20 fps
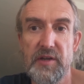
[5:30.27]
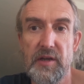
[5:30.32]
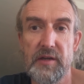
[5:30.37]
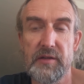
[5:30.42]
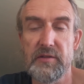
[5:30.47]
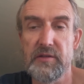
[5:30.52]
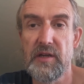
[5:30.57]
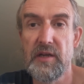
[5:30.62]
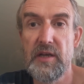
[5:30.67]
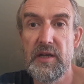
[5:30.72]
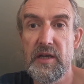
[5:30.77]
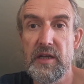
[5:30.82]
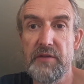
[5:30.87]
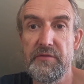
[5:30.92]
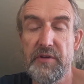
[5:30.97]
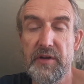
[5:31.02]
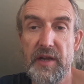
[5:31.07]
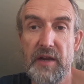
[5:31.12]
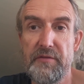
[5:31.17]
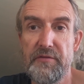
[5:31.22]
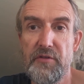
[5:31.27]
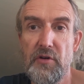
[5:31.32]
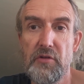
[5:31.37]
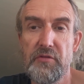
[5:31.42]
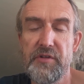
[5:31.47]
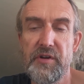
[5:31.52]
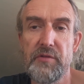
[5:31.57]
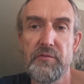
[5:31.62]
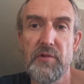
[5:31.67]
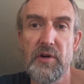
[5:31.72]
and if you get
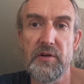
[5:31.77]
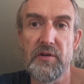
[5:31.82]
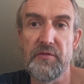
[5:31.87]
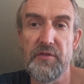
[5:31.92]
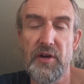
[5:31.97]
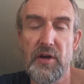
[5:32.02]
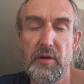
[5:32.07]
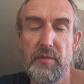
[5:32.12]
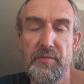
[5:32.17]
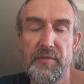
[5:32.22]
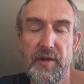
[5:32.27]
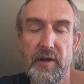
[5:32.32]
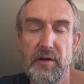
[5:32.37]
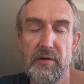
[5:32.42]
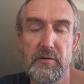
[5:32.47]
involved in one of them,